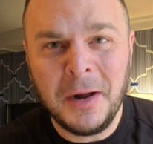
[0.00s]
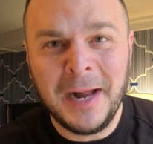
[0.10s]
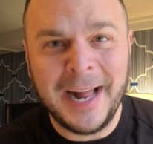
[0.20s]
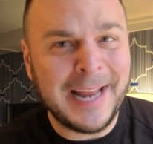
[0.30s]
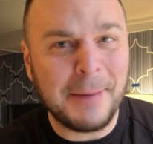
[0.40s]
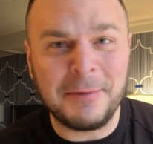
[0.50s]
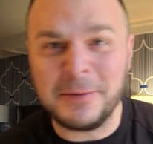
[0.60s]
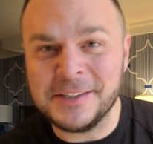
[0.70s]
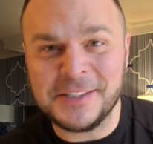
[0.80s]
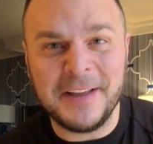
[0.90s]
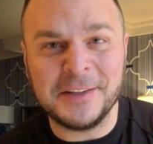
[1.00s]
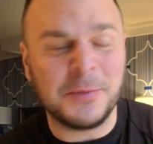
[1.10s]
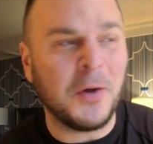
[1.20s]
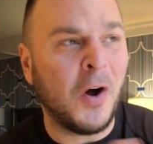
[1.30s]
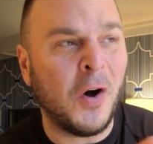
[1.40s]
I can't believe I'm going to say this,
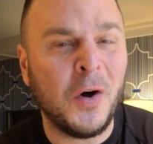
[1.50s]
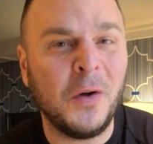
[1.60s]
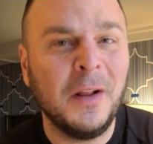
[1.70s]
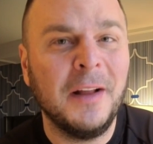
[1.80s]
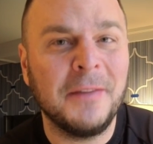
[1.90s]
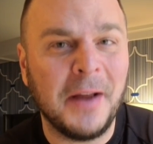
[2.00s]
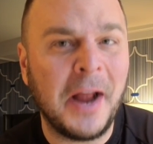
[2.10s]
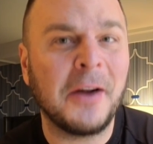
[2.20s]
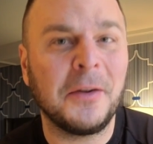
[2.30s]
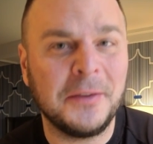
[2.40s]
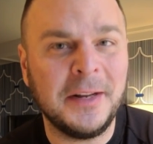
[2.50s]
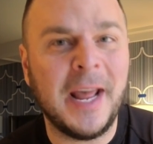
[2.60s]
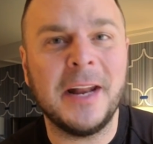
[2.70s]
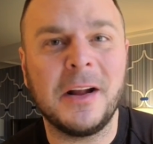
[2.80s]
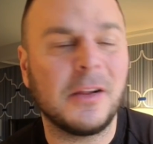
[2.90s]
with all the heralded
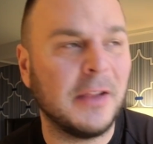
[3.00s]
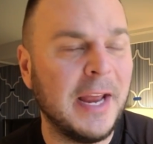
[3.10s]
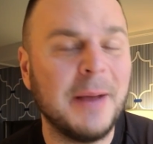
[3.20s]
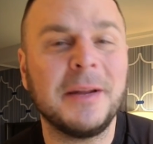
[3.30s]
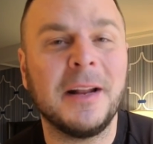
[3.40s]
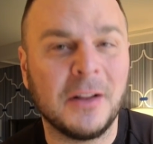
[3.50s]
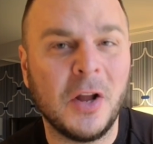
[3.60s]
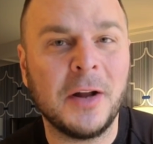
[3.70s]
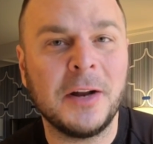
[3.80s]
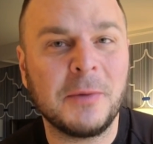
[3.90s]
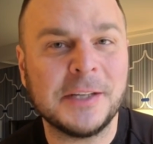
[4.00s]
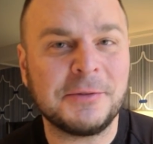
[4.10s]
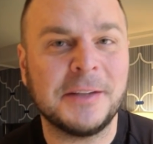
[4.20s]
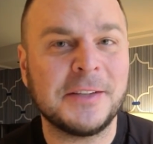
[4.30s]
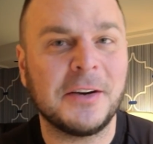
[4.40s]
and acclaimed and lauded
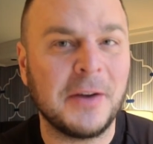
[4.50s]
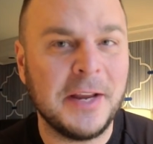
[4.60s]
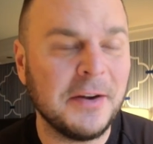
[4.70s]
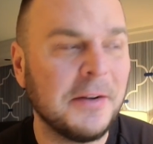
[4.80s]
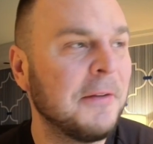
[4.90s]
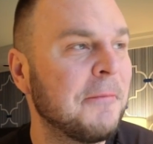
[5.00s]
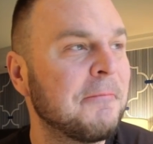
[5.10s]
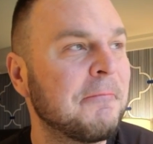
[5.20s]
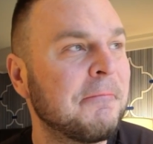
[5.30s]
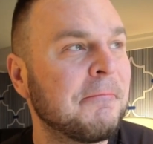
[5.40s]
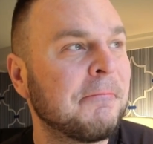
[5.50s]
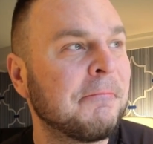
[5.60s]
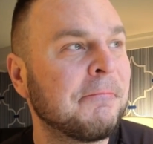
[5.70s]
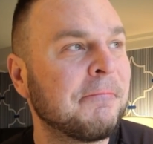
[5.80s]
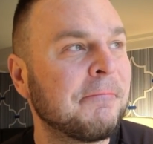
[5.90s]
restaurants that are here,
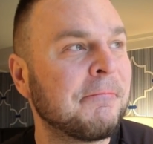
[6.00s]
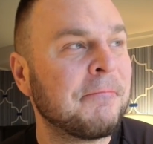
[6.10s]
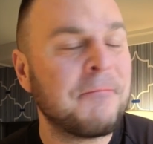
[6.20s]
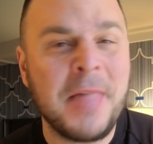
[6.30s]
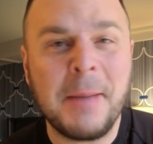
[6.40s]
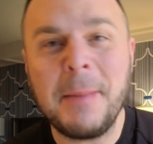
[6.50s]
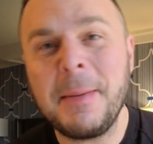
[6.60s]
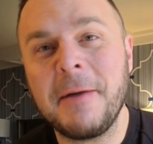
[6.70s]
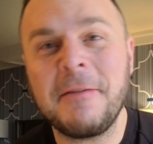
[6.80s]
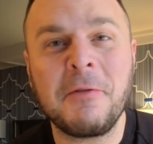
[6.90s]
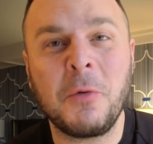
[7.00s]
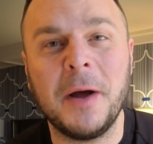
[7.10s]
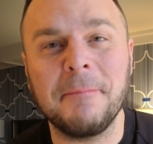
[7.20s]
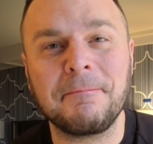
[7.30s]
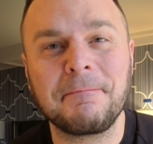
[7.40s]
that might be my favorite
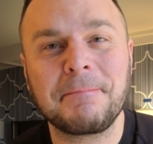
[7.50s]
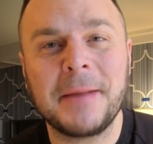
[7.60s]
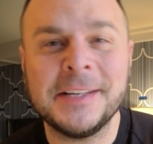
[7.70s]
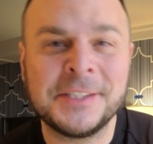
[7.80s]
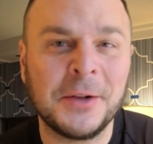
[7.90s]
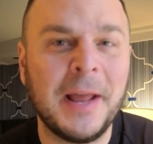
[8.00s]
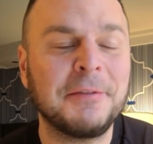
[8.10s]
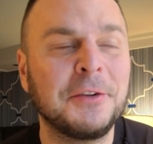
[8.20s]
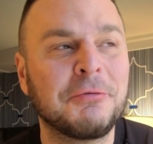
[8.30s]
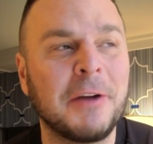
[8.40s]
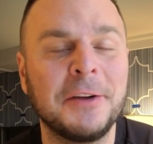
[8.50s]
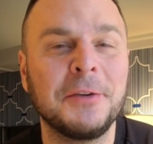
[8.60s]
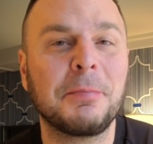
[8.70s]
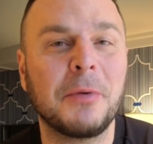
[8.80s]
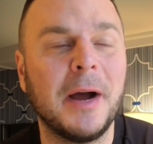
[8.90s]
one. I still have to try to
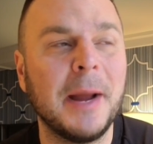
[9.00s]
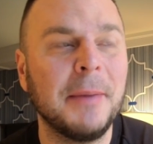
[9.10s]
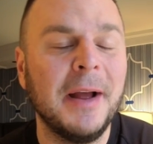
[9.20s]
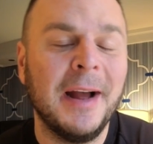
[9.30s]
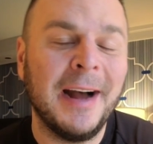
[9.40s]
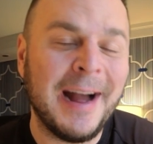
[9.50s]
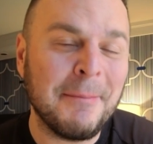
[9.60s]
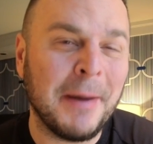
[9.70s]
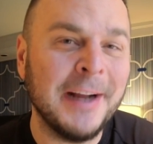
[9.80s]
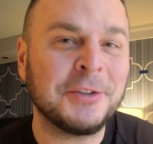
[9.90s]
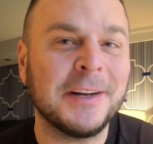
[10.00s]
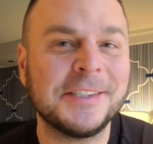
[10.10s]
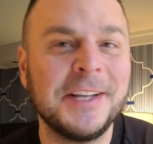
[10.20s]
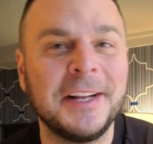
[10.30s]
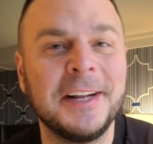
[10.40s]
do Prime. I might try to
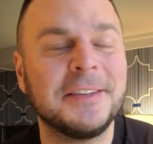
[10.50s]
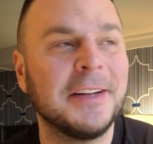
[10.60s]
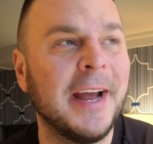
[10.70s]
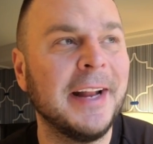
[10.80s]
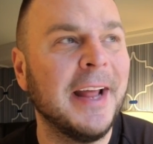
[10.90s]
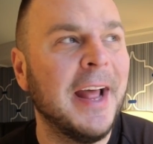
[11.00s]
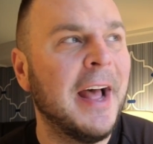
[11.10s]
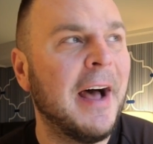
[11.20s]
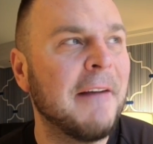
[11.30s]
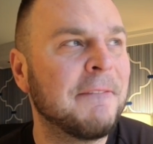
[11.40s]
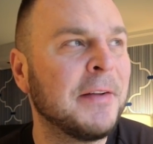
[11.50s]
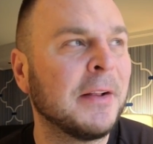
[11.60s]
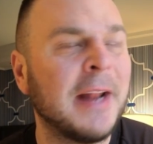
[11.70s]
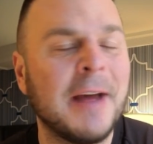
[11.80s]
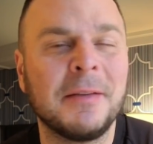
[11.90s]
sneak it in tonight. I feel
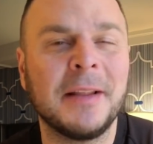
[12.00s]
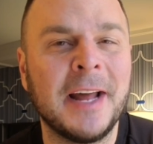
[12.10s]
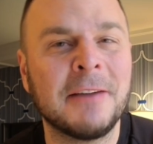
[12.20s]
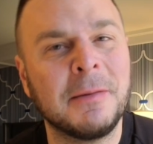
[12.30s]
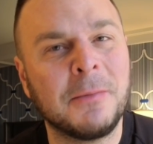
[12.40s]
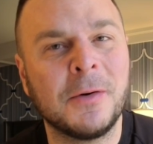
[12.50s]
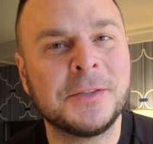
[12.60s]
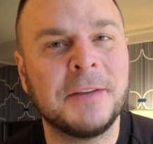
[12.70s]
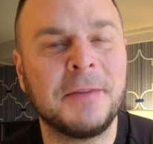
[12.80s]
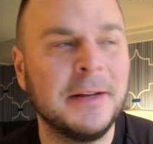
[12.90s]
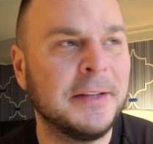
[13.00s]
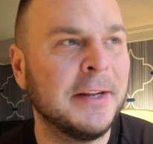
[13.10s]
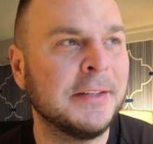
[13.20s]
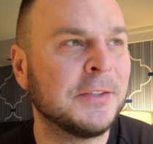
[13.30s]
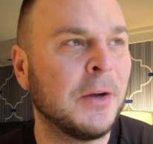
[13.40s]
I'd have a lot of remorse if I
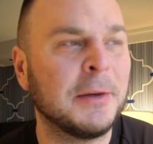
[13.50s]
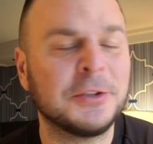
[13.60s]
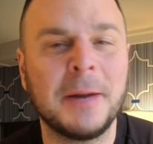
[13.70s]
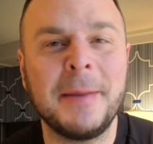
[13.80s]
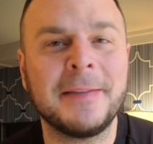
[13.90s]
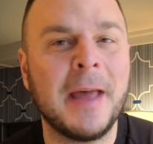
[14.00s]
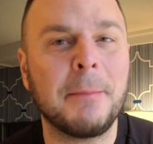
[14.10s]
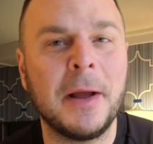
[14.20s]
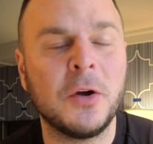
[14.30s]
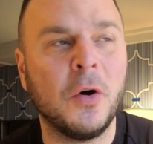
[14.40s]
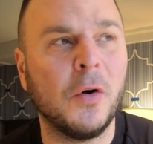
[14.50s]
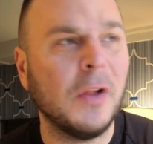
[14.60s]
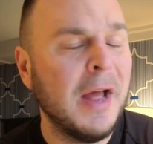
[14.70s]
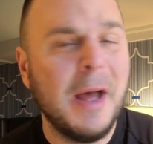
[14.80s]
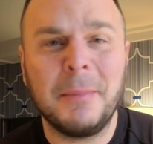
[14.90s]
didn't, so I'm going to try to make that my
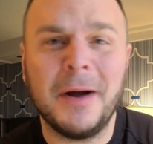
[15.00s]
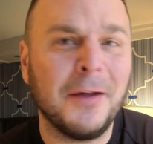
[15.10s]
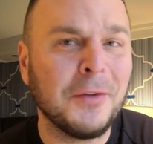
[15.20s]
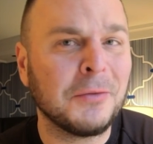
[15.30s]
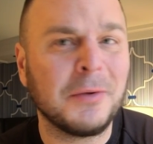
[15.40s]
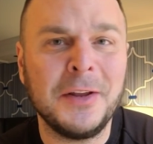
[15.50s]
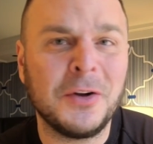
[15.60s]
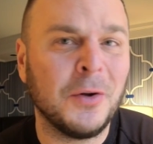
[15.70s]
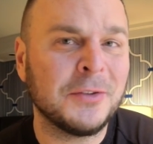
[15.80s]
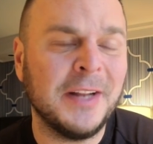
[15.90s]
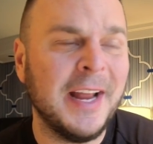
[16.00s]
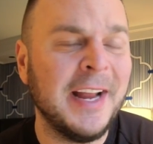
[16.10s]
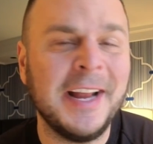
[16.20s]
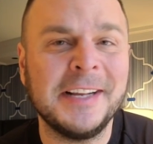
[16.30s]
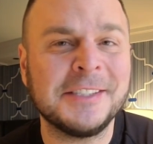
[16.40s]
goal. My other really goal today
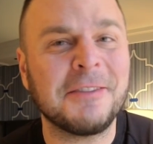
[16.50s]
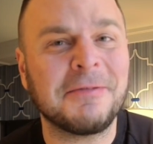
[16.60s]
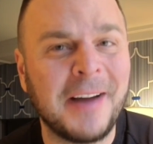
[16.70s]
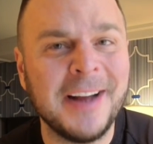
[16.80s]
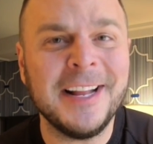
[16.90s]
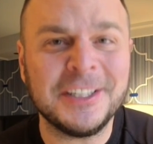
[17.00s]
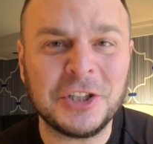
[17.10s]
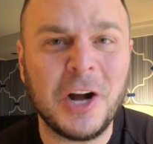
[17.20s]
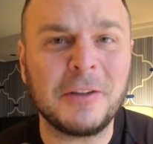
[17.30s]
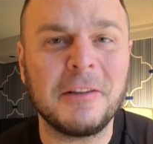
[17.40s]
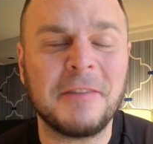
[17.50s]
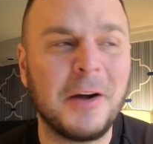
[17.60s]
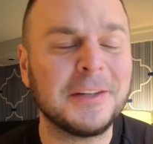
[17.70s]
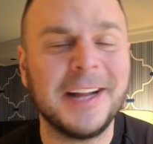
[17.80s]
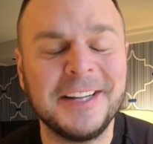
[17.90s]
is to find that chocolate
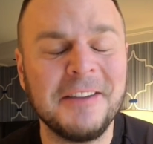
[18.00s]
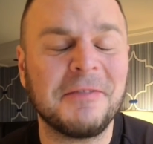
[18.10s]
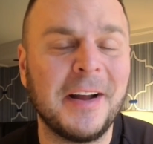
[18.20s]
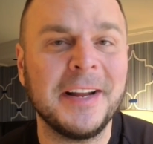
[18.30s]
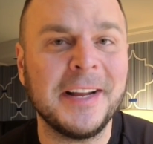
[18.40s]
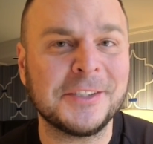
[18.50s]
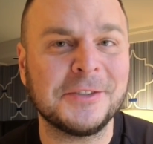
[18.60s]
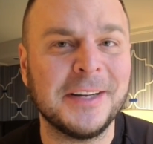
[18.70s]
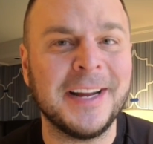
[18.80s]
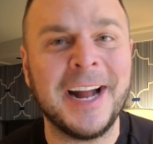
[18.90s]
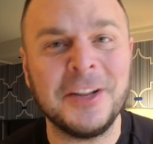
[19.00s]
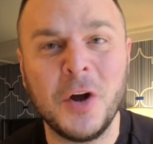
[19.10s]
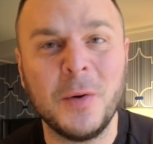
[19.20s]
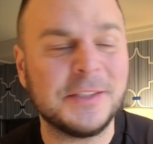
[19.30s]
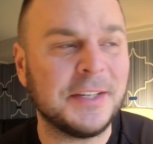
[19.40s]
fountain. I didn't find it yesterday. I
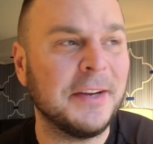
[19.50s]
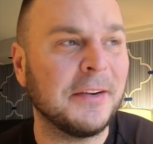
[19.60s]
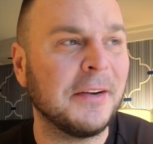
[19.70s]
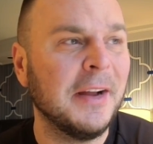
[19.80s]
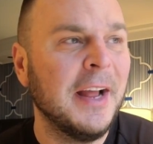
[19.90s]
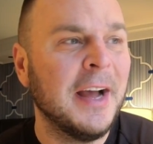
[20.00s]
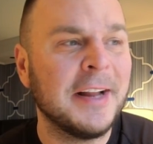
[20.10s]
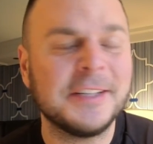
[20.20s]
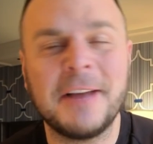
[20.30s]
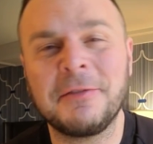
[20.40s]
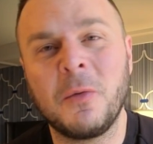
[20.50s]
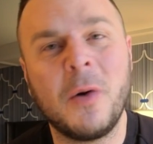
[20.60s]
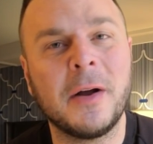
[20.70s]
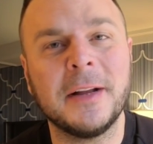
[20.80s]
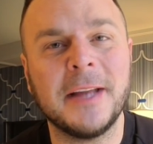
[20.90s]
know it's here. I just have to
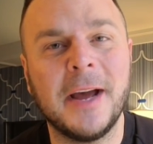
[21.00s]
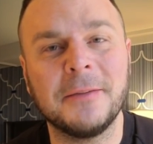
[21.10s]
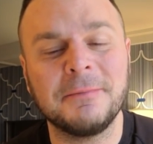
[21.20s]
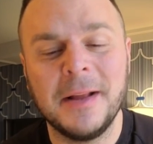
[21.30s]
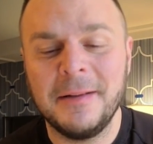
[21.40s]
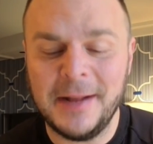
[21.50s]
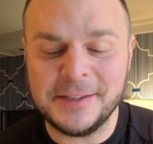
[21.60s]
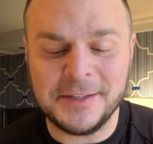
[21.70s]
walk it down. That's